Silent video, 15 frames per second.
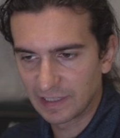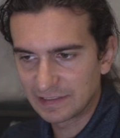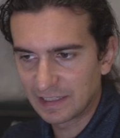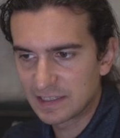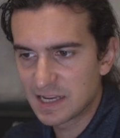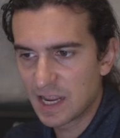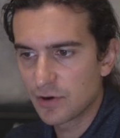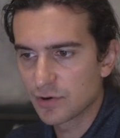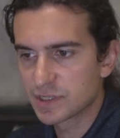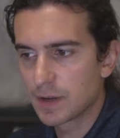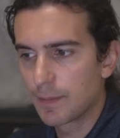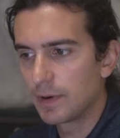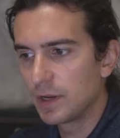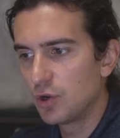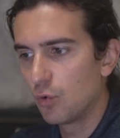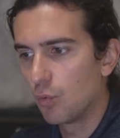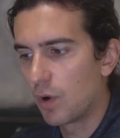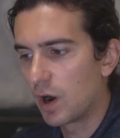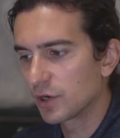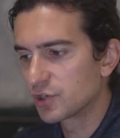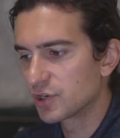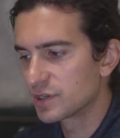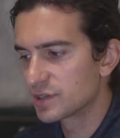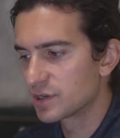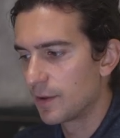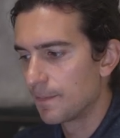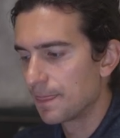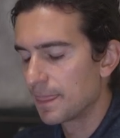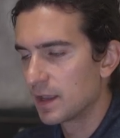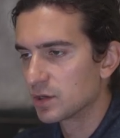Like let's say you're somebody who watches
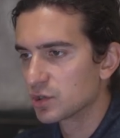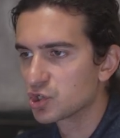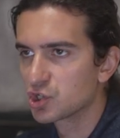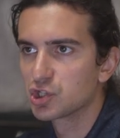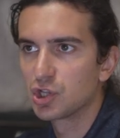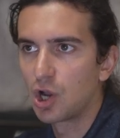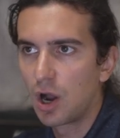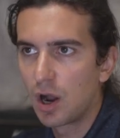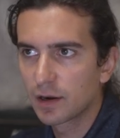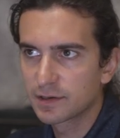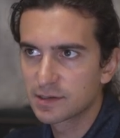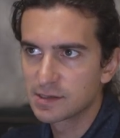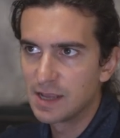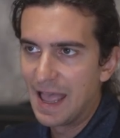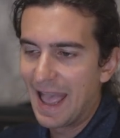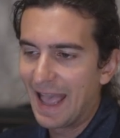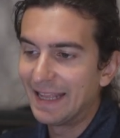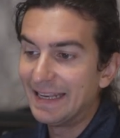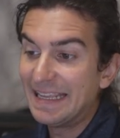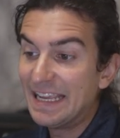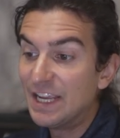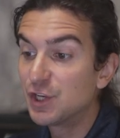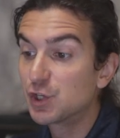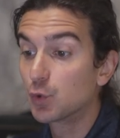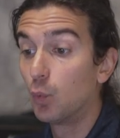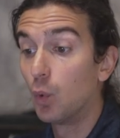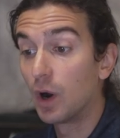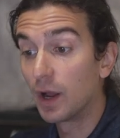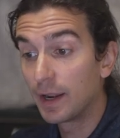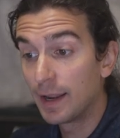stocks and each
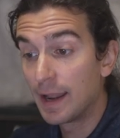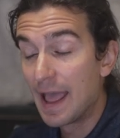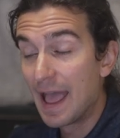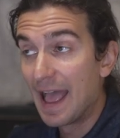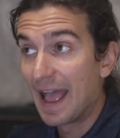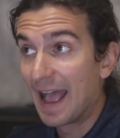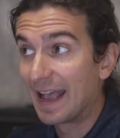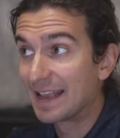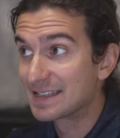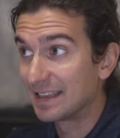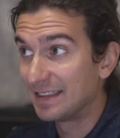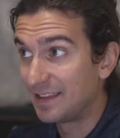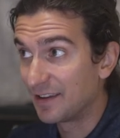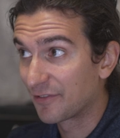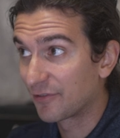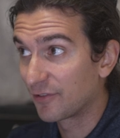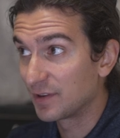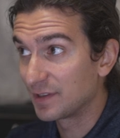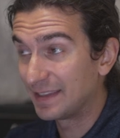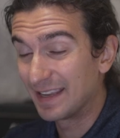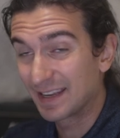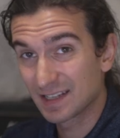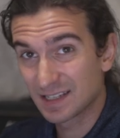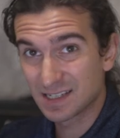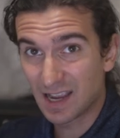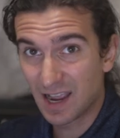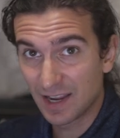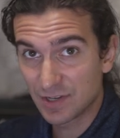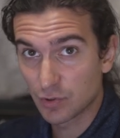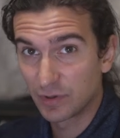one has a different tick
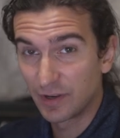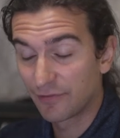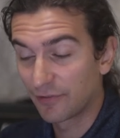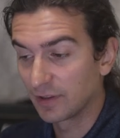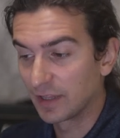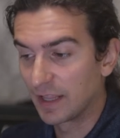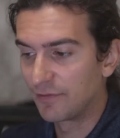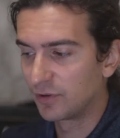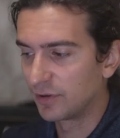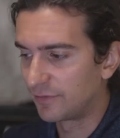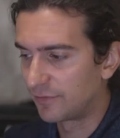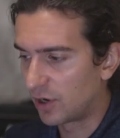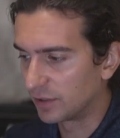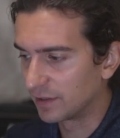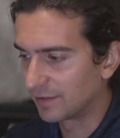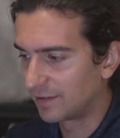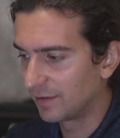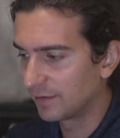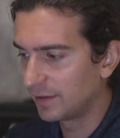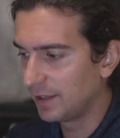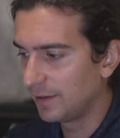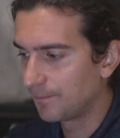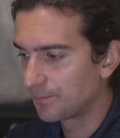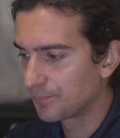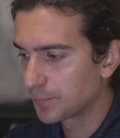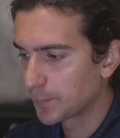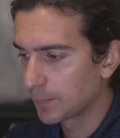size or different level of volatility